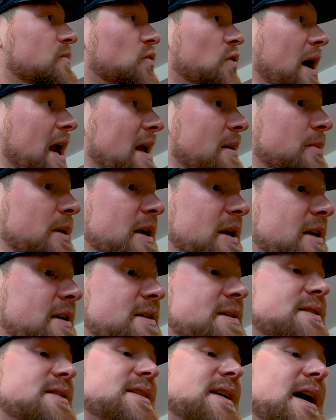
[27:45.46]

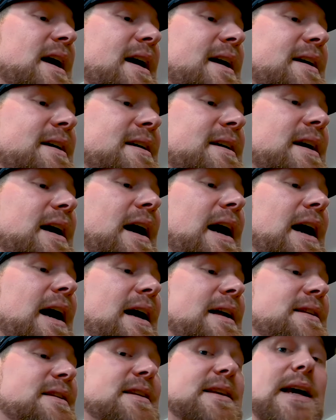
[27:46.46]
rabies, I
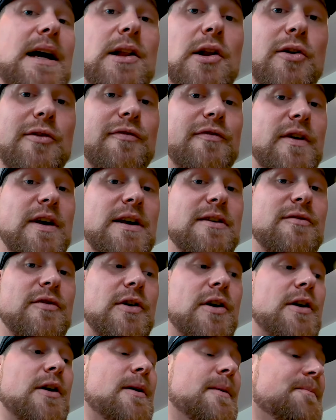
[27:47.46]
got yellow
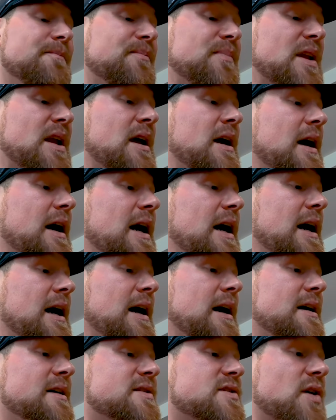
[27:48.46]
fever.
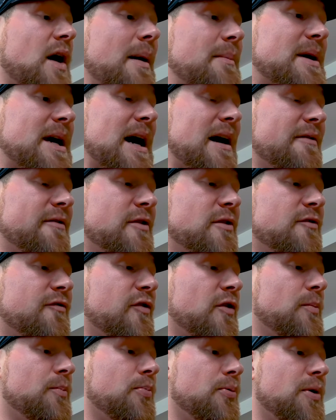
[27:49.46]
So I'm covered
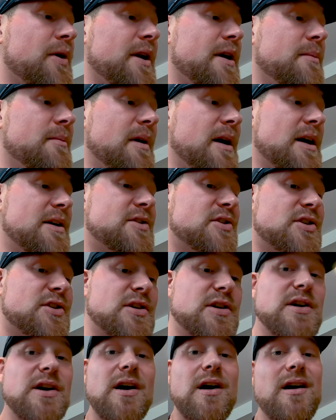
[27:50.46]
for pretty
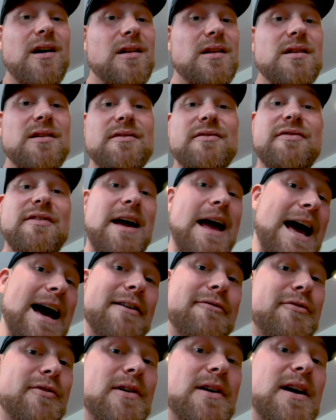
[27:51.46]
much all of
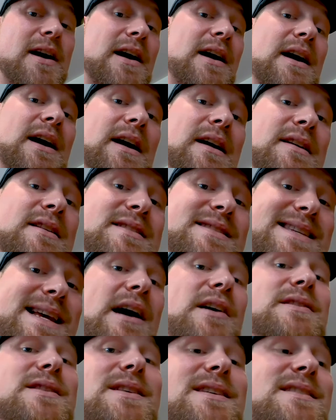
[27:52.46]
Africa,
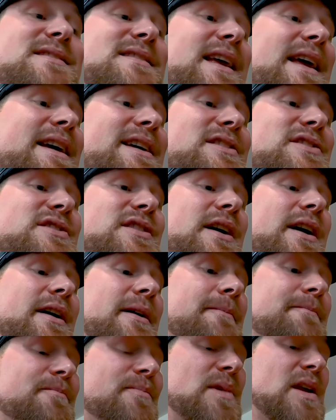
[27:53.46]
Southeast
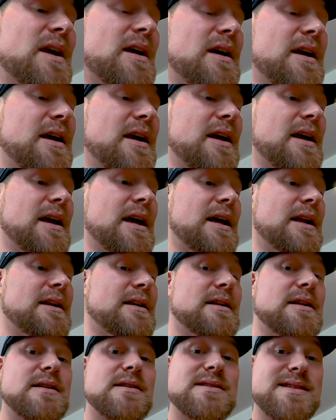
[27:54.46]
Asia,
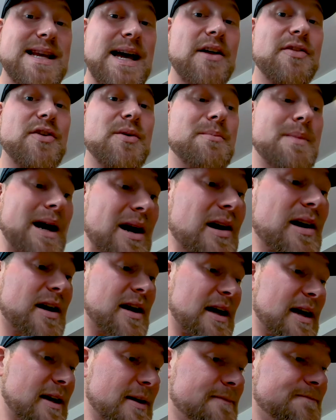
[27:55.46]
and South
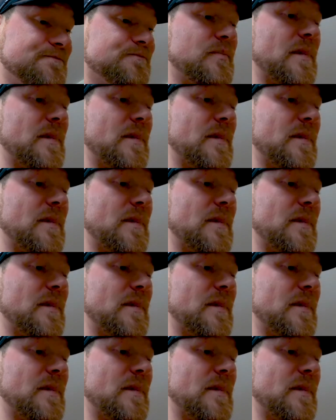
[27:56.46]
America.